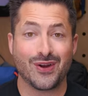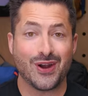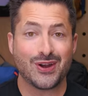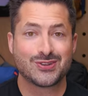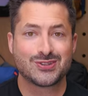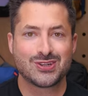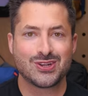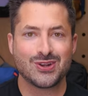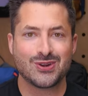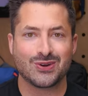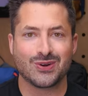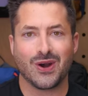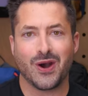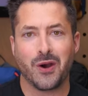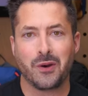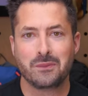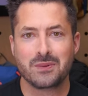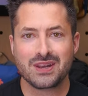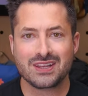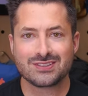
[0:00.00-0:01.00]
are two
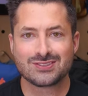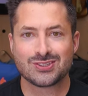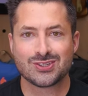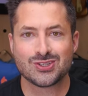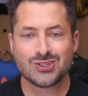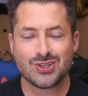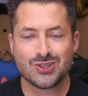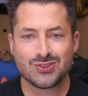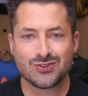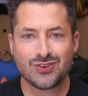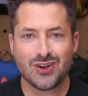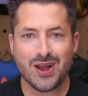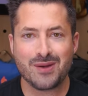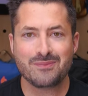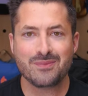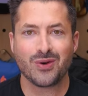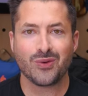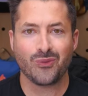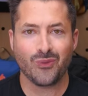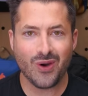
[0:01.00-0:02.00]
openings to choose
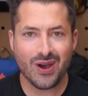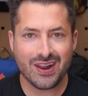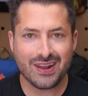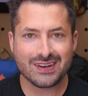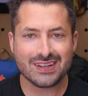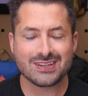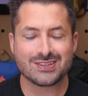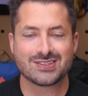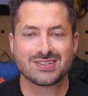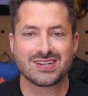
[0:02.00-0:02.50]
from, one on each